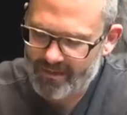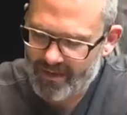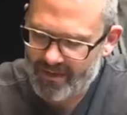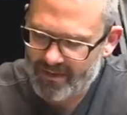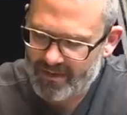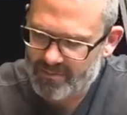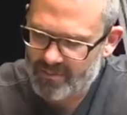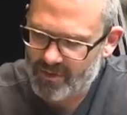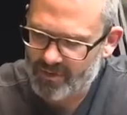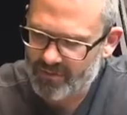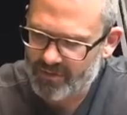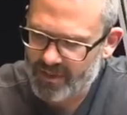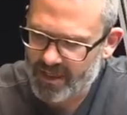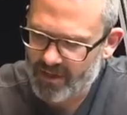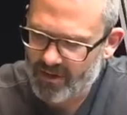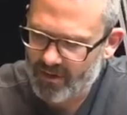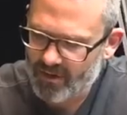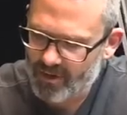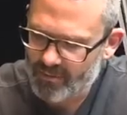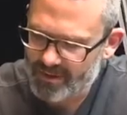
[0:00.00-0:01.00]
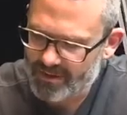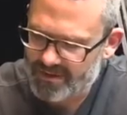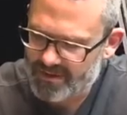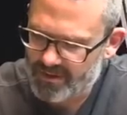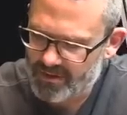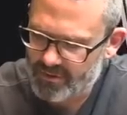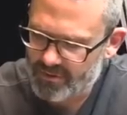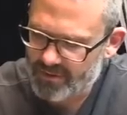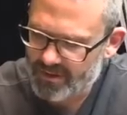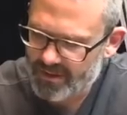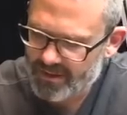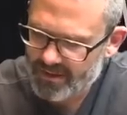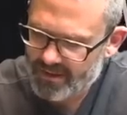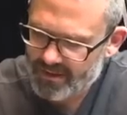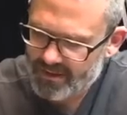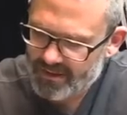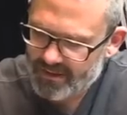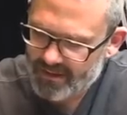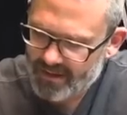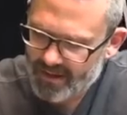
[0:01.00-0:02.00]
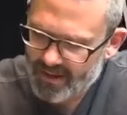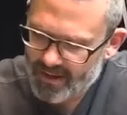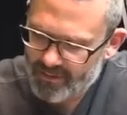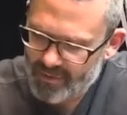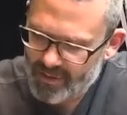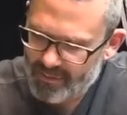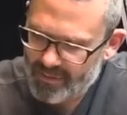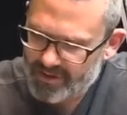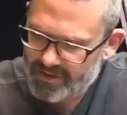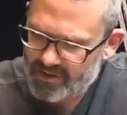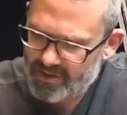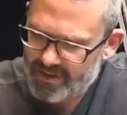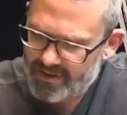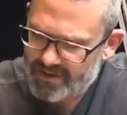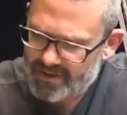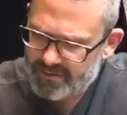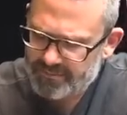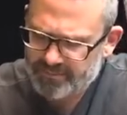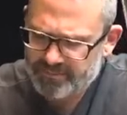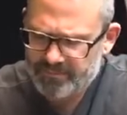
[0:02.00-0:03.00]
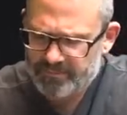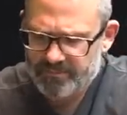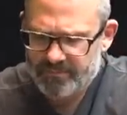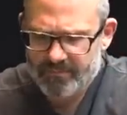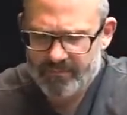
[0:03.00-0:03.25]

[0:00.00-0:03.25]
and then this beautiful Nighthaunt army too, uh, by Ben Johnson.